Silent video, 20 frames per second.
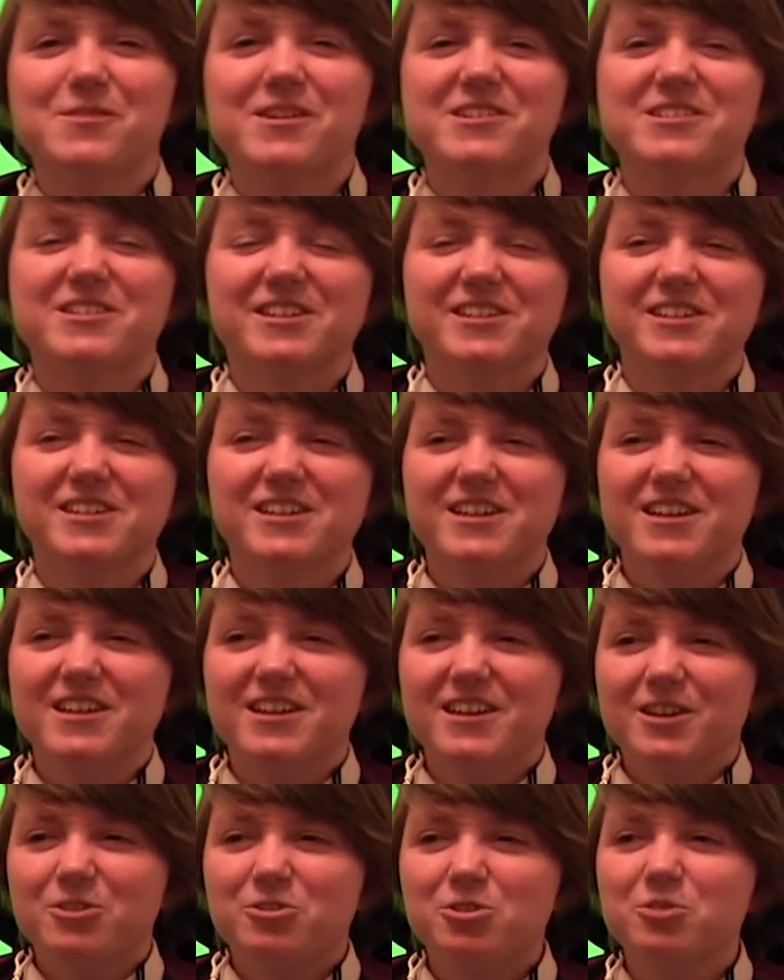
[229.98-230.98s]
to actually
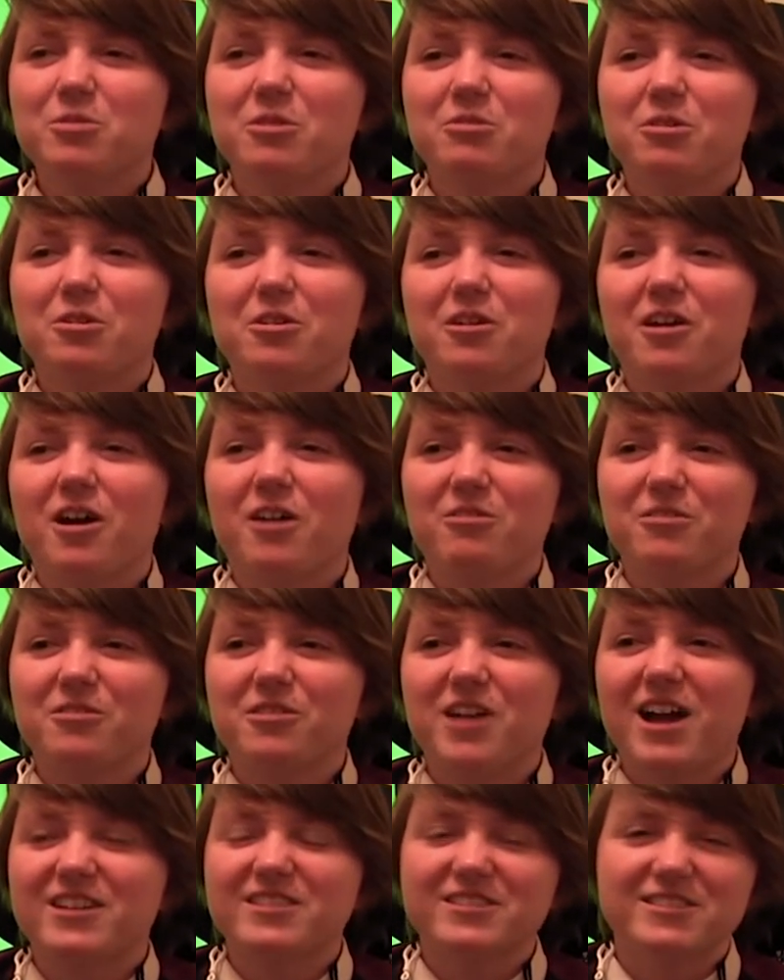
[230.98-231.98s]
do other other
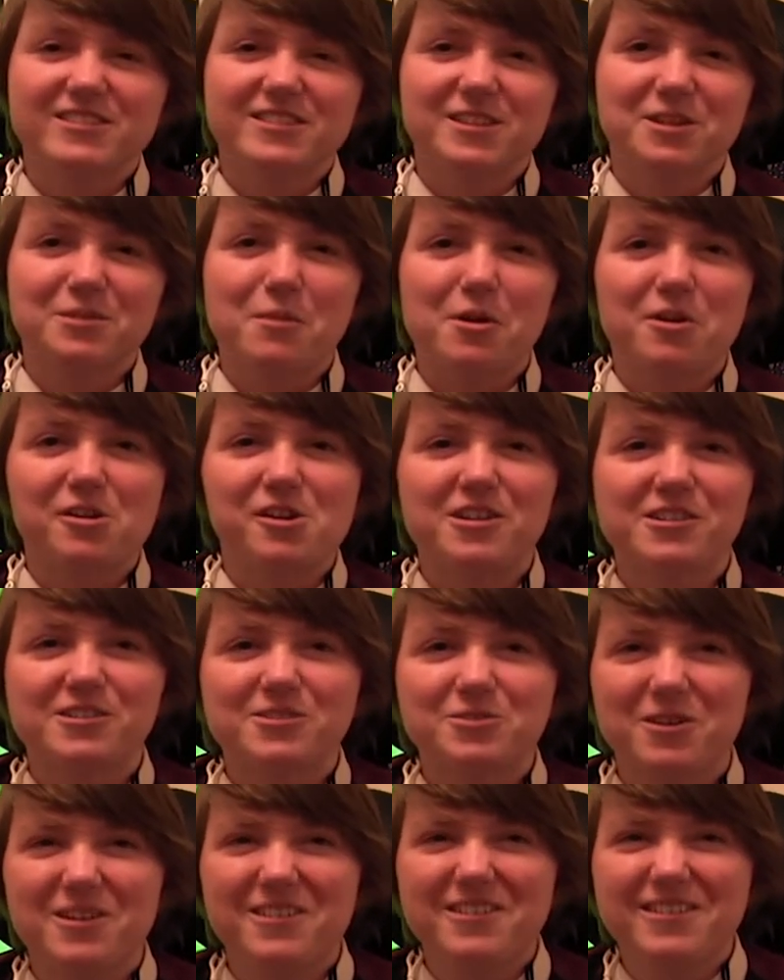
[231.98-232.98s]
accents than American
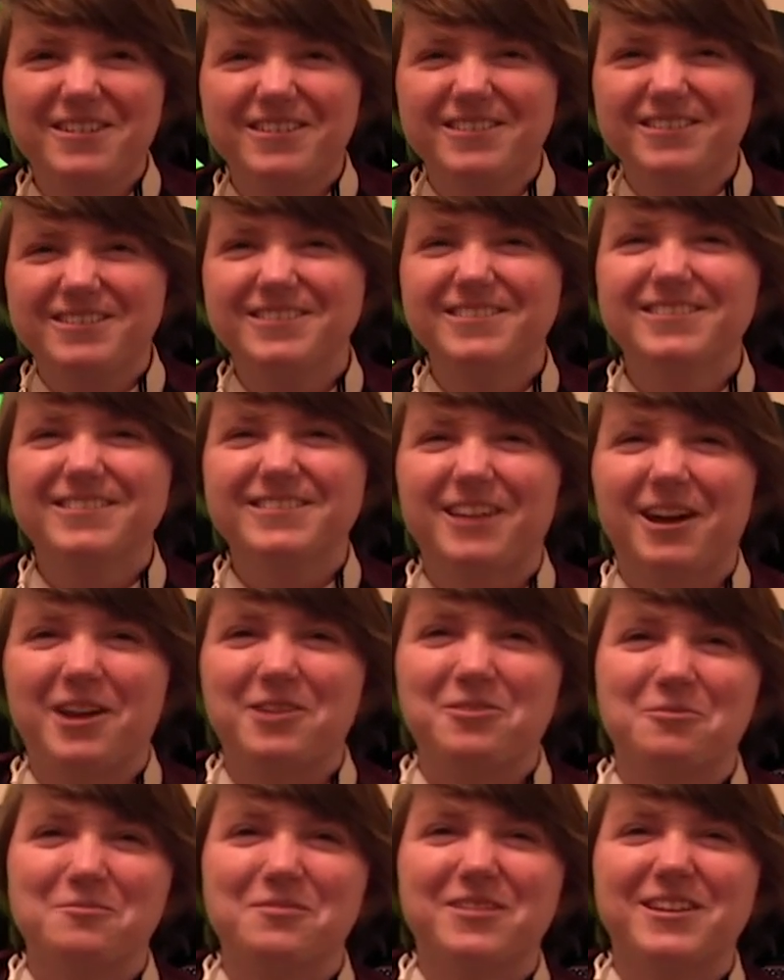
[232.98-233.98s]
as well that
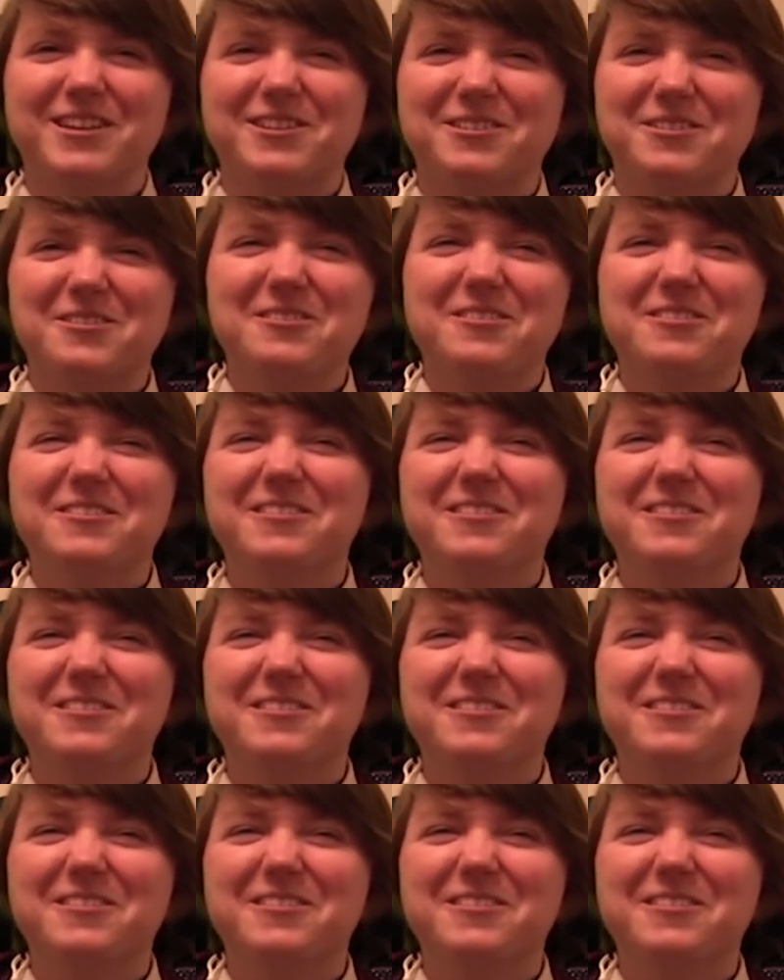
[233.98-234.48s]
I normally do.